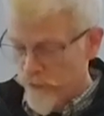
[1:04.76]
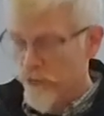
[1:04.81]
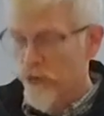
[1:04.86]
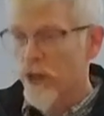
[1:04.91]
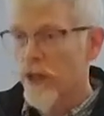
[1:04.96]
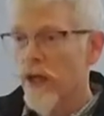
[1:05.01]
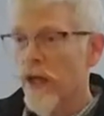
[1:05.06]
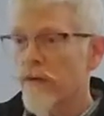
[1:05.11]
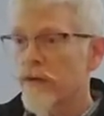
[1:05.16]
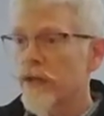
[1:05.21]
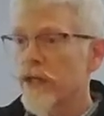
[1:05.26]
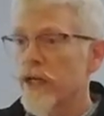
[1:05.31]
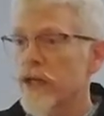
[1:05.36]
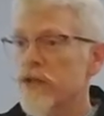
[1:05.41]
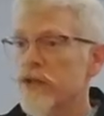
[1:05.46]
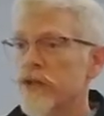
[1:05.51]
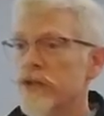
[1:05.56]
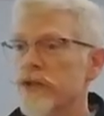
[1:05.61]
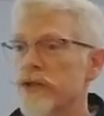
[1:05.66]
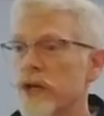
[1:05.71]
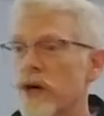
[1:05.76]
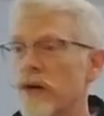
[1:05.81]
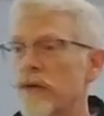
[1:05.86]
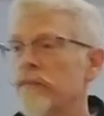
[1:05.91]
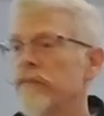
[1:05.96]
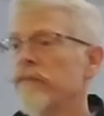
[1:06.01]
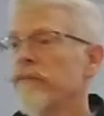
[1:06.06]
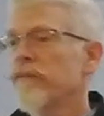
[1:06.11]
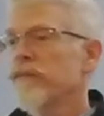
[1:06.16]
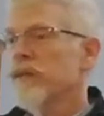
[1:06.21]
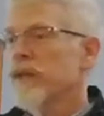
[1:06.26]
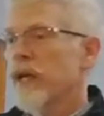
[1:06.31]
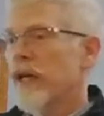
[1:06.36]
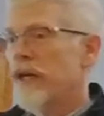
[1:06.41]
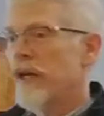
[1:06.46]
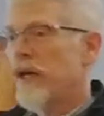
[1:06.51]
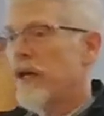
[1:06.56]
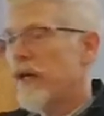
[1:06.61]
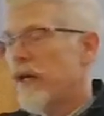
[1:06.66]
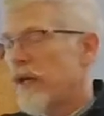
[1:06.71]
for 11 years or so,
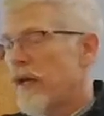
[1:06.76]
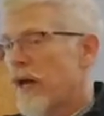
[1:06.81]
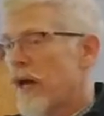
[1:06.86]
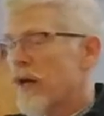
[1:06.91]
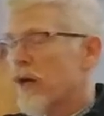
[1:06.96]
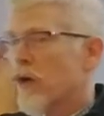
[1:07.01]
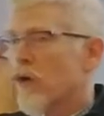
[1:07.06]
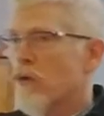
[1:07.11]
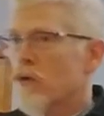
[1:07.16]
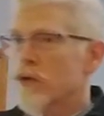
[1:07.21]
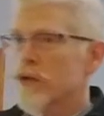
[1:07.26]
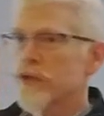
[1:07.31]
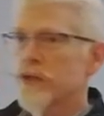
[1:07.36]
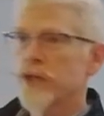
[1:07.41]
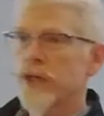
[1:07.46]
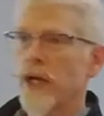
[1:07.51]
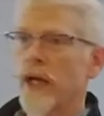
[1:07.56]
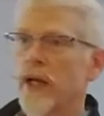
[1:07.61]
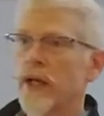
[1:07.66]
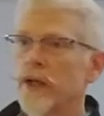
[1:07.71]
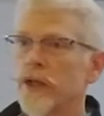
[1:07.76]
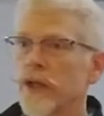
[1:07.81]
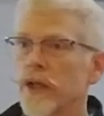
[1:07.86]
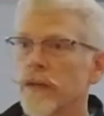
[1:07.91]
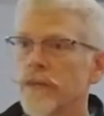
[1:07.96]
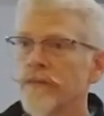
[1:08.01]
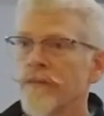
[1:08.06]
he, he had a course change and